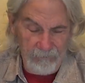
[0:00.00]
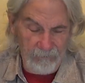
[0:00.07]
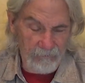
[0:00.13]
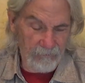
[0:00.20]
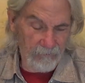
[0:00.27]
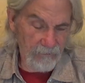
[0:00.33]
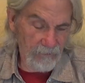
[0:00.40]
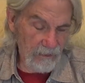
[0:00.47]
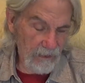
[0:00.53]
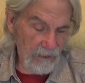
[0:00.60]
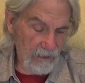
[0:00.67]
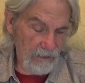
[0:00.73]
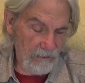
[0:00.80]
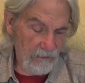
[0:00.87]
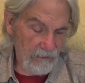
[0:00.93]

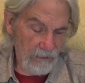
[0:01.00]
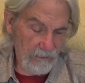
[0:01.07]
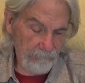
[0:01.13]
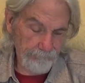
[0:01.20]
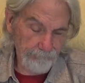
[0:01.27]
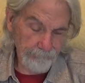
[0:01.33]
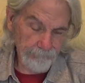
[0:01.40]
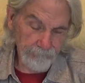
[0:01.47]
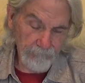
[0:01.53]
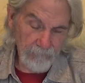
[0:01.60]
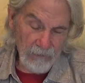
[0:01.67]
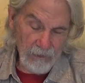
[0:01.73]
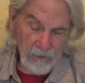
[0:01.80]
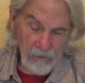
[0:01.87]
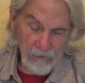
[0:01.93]
and um,
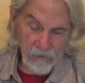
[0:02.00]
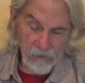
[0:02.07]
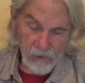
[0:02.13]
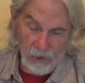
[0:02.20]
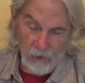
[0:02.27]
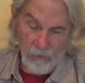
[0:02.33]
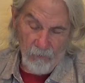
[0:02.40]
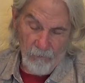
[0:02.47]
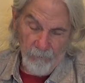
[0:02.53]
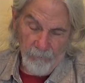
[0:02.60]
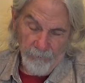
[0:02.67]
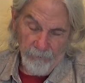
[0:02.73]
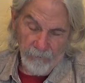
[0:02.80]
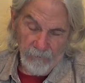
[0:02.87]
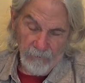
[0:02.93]
so
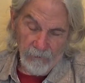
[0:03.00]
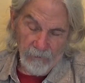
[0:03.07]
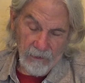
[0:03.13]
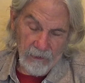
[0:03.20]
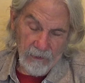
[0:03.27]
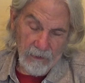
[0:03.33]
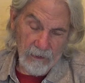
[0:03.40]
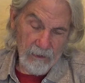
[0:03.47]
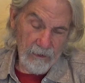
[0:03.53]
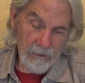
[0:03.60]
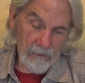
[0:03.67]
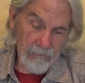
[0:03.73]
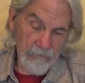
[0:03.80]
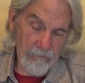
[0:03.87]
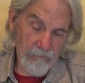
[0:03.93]

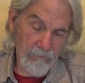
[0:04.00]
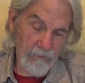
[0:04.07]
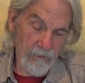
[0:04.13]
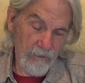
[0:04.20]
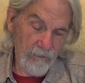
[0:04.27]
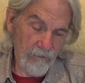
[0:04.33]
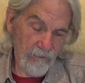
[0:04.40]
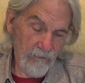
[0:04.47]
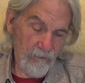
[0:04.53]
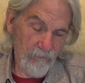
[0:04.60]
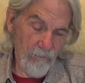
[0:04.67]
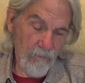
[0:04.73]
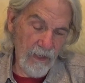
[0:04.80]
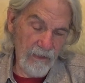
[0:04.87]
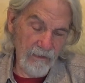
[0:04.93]
uh, the,
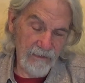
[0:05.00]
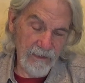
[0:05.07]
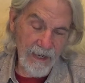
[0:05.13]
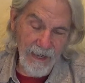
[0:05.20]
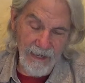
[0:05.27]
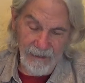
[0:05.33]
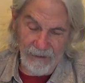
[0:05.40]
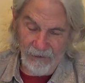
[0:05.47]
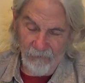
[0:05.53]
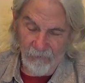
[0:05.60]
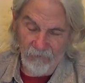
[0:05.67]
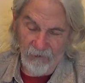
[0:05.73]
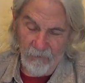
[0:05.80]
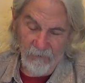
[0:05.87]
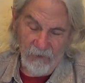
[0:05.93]
my title,
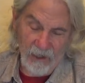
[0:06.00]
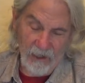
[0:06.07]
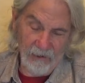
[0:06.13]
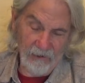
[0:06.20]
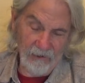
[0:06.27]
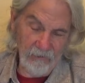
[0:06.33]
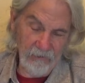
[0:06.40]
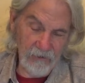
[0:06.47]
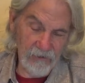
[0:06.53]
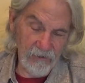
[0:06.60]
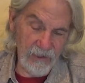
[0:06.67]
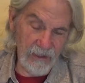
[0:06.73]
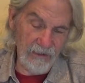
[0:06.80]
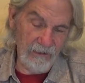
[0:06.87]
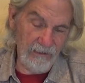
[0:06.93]
subtitle here is
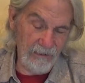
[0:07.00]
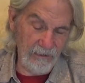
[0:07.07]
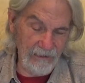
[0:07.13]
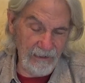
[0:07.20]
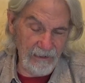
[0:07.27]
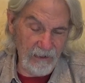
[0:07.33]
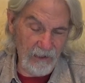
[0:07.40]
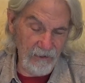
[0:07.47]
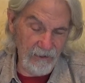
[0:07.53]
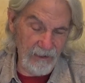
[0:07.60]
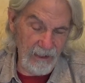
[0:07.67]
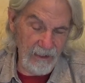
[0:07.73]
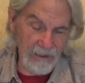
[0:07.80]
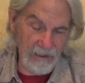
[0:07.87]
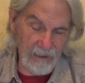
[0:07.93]
Seeking to Get Our
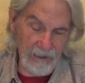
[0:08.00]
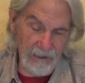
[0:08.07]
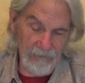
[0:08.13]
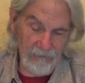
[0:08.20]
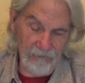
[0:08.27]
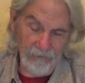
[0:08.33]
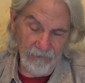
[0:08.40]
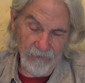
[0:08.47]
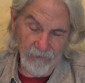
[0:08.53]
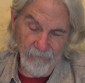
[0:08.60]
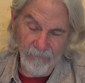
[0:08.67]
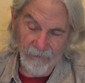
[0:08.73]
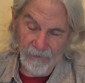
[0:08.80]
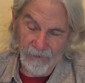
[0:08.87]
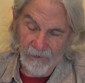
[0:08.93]
Dagons
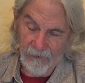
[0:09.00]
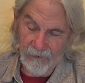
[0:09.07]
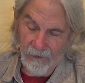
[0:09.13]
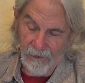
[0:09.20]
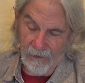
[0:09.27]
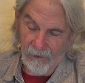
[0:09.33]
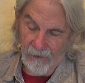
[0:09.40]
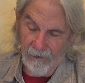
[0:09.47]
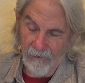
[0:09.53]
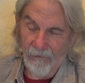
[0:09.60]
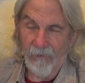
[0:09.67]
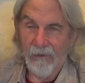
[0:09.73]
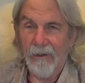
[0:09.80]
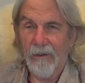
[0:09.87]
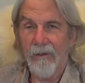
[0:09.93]
uh,
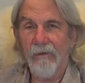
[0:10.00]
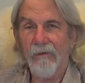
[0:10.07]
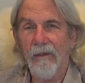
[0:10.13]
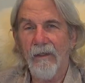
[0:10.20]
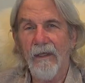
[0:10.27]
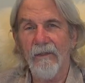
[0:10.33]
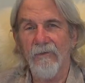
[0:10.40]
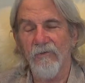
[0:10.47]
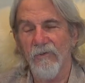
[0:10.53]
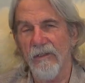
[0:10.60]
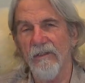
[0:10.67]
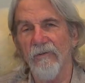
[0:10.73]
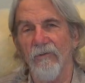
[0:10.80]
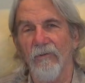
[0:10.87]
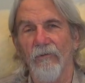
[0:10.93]
and
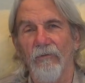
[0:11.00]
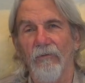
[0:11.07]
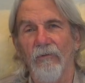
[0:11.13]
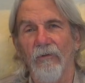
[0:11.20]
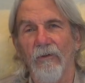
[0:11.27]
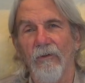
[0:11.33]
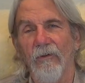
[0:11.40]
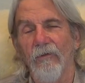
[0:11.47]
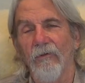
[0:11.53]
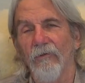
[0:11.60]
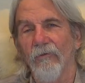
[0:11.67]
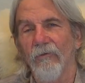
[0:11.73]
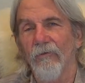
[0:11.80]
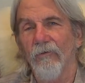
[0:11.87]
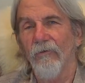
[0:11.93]
Jesus
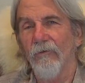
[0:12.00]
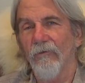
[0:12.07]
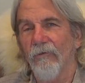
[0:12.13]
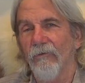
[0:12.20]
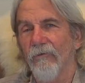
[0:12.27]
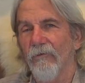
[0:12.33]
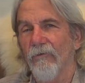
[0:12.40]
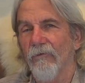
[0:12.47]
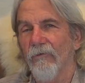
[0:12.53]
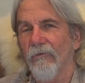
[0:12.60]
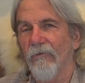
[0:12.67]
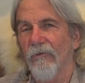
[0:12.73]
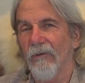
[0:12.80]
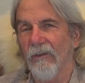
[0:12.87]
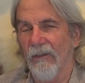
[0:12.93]

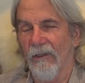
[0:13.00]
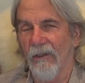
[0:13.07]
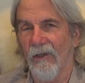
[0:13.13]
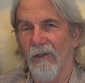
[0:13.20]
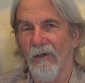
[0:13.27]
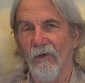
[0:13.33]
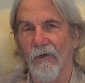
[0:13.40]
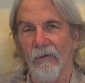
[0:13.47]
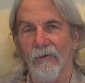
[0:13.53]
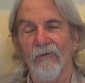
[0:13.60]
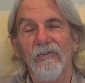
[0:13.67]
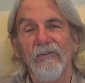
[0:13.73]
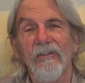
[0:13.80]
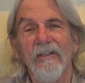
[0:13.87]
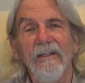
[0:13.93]
to Get Along.
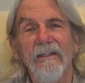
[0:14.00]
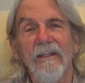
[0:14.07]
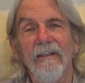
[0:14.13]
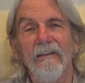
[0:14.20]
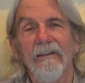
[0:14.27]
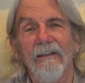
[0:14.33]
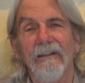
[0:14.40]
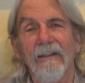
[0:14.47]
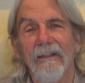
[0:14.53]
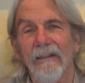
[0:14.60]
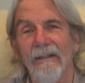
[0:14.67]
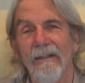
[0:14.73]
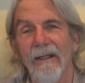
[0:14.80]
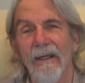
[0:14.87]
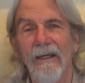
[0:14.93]
Seeking to
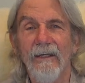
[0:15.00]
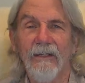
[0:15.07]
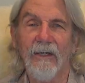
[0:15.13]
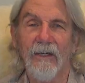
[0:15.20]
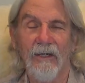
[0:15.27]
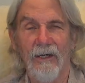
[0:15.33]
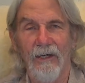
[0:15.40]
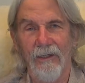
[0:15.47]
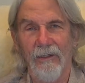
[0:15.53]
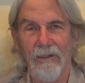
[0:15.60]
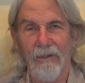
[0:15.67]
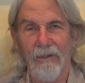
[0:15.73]
get Dagon